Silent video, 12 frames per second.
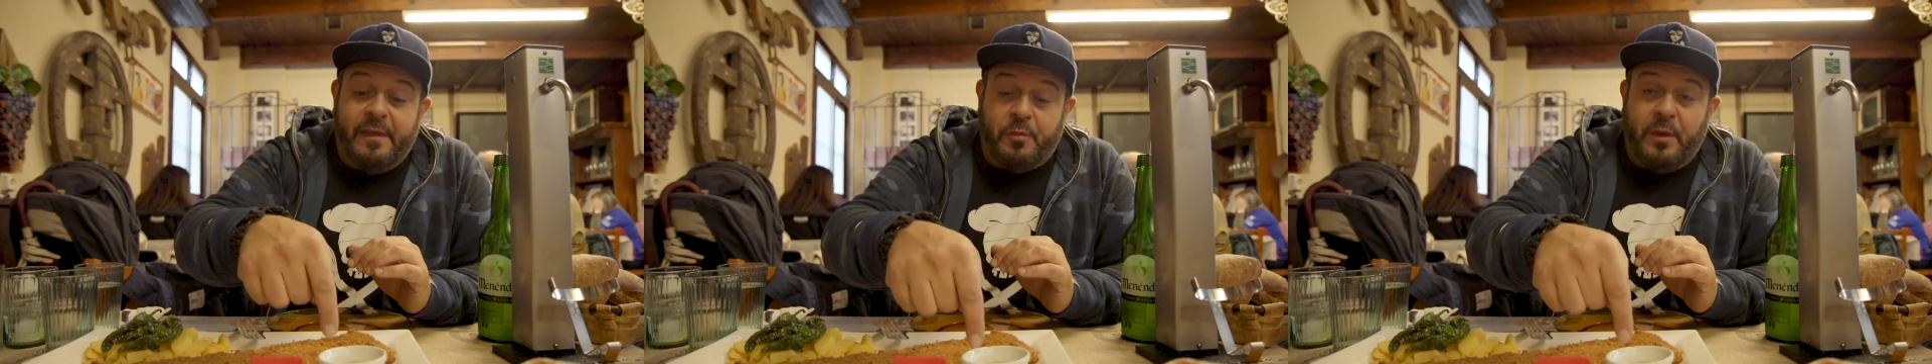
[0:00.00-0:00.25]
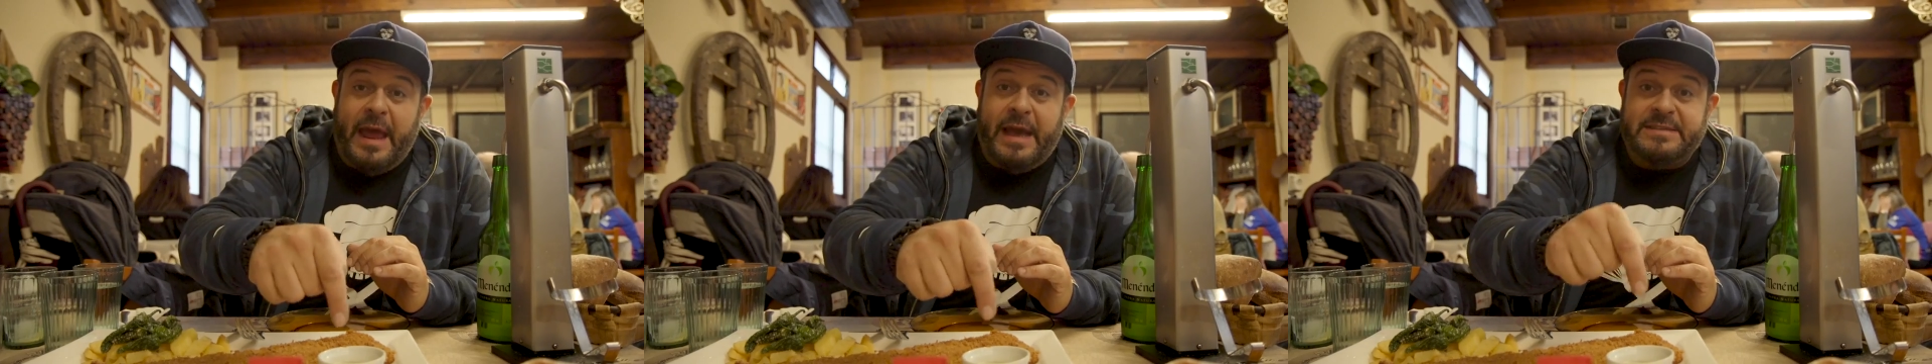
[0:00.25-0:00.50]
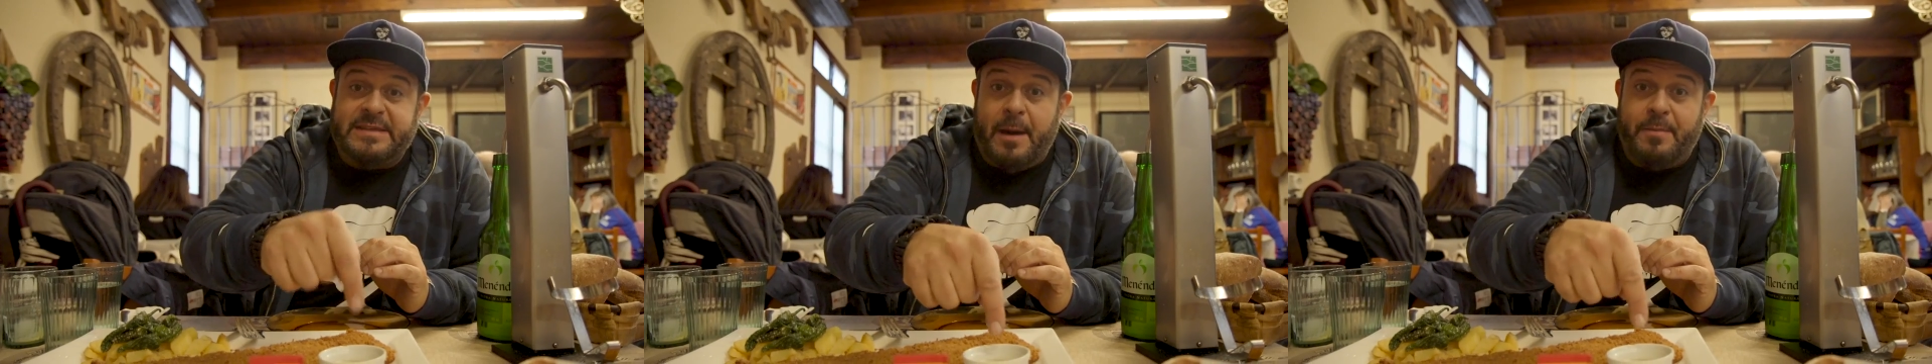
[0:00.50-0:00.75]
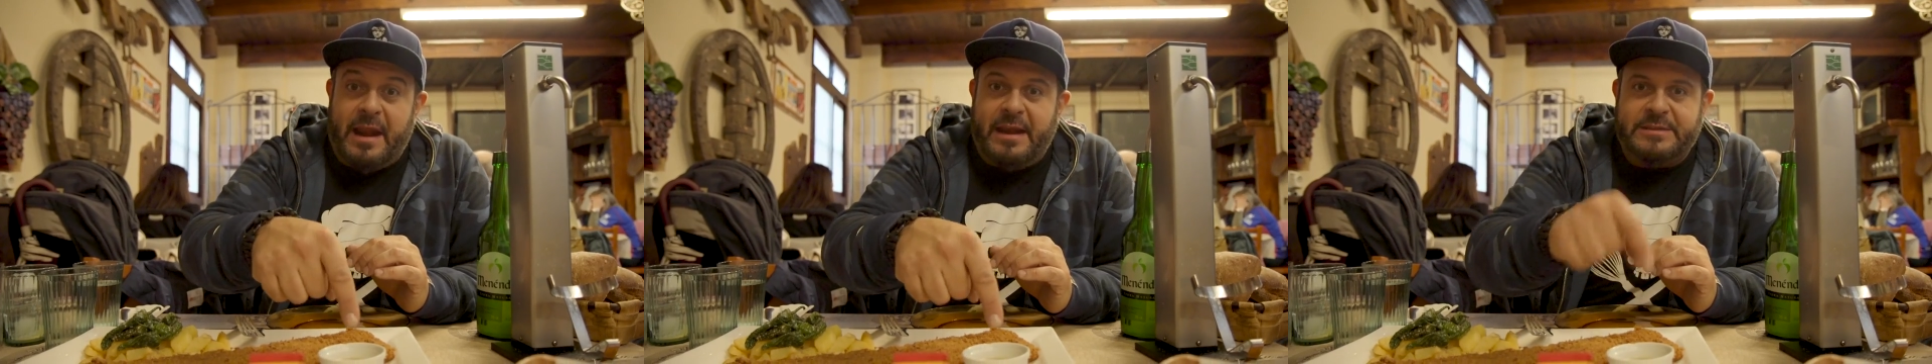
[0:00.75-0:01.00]
then this one has
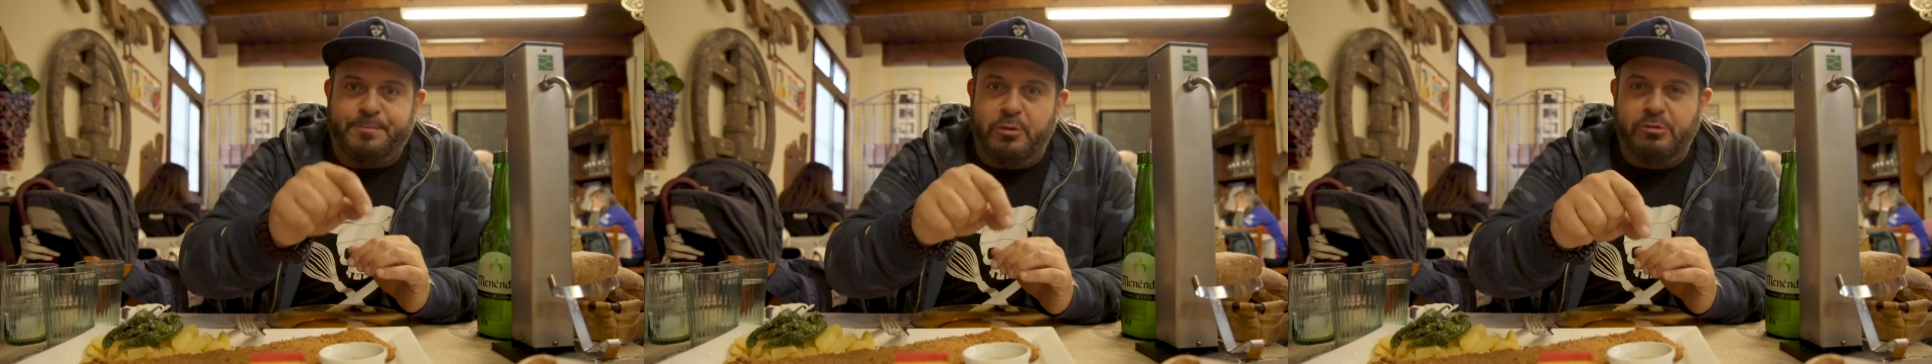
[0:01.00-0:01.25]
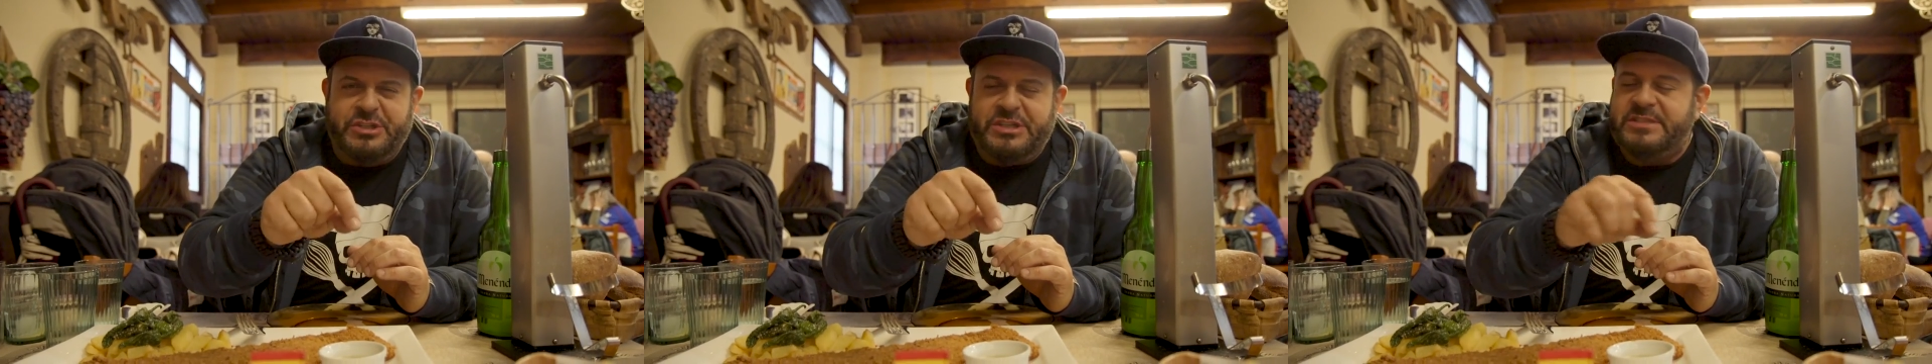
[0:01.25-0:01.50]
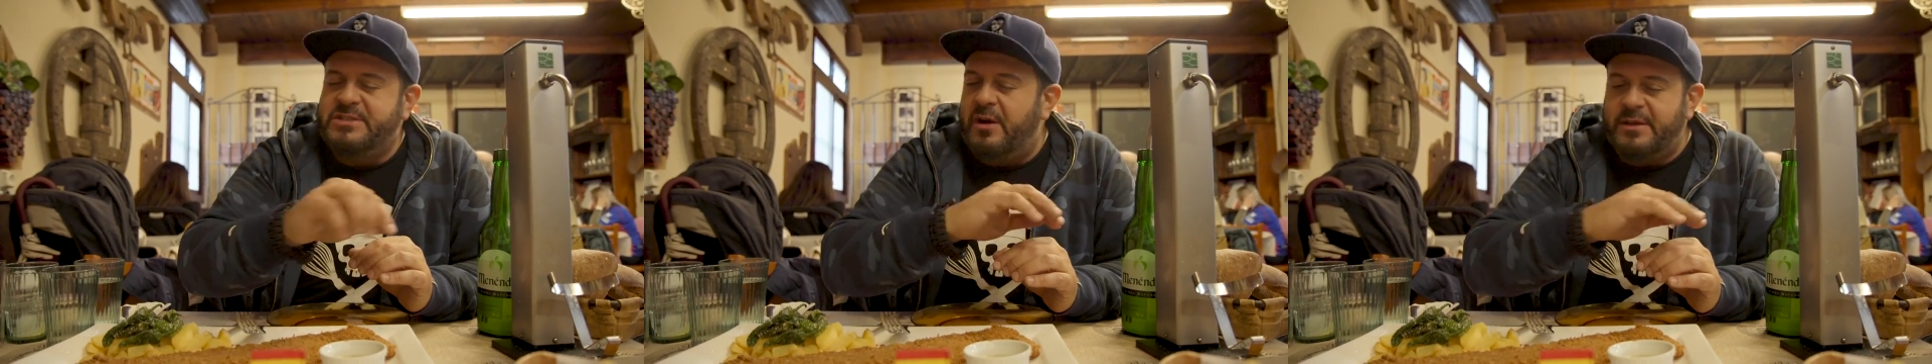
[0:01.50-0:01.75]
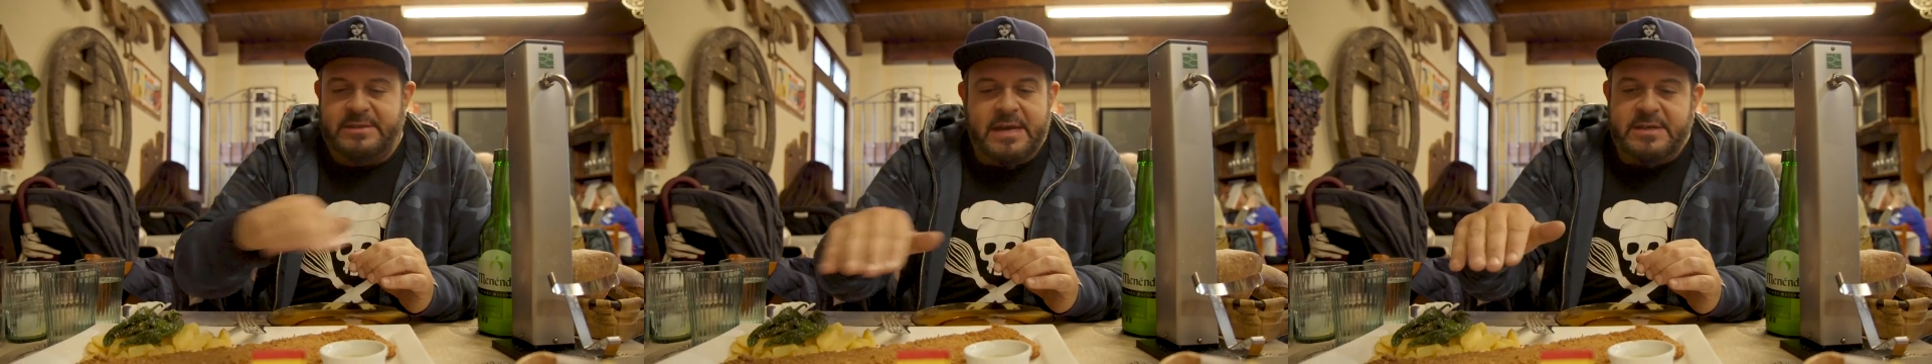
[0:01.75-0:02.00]
cabrales cheese
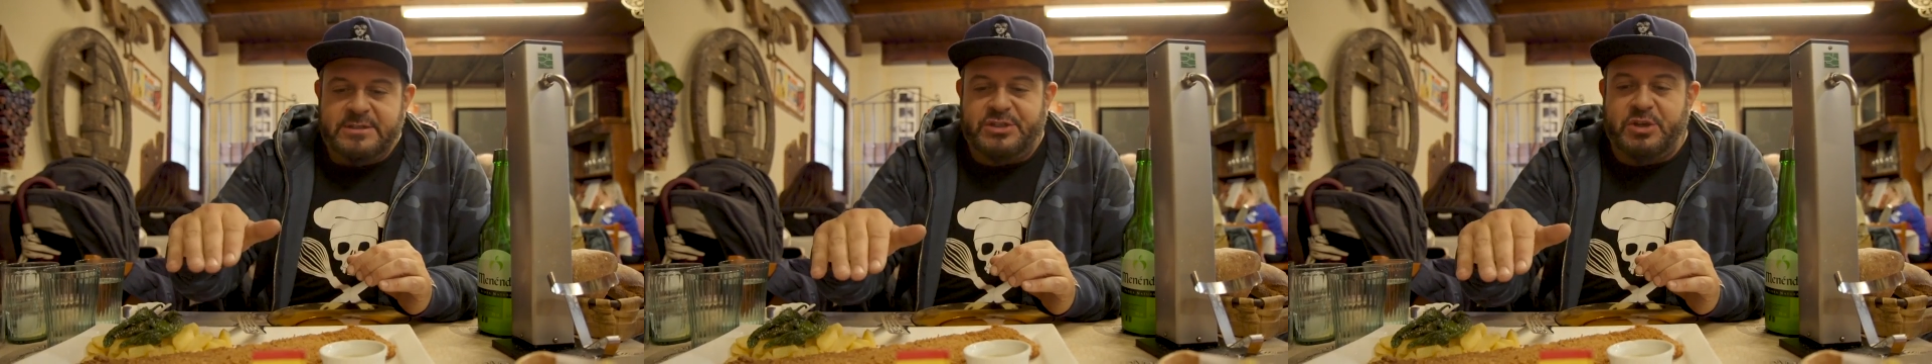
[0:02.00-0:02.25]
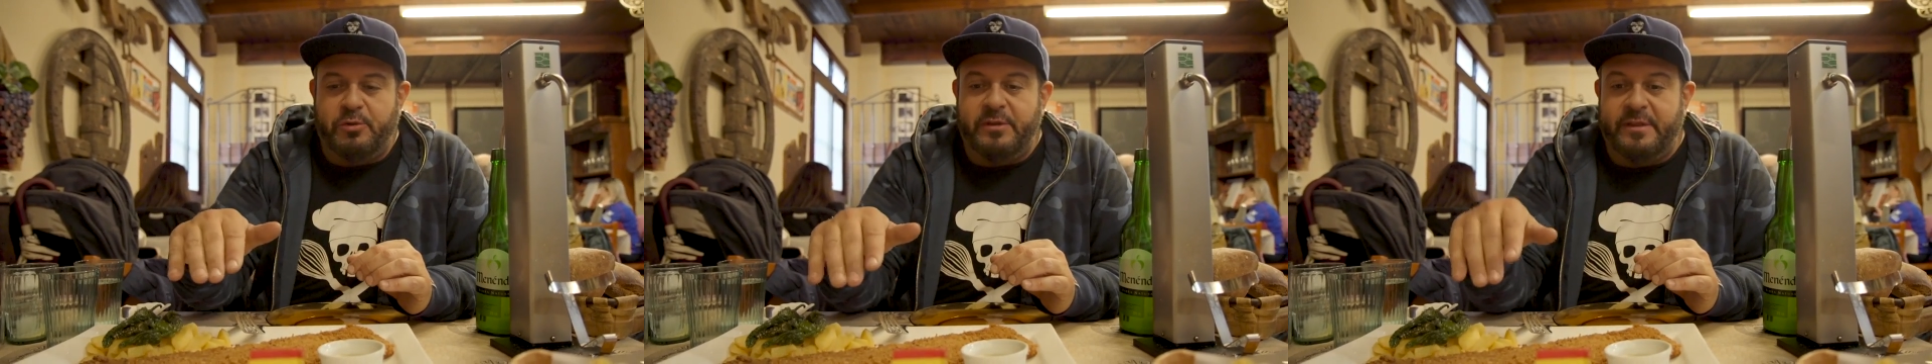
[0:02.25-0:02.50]
sauce. So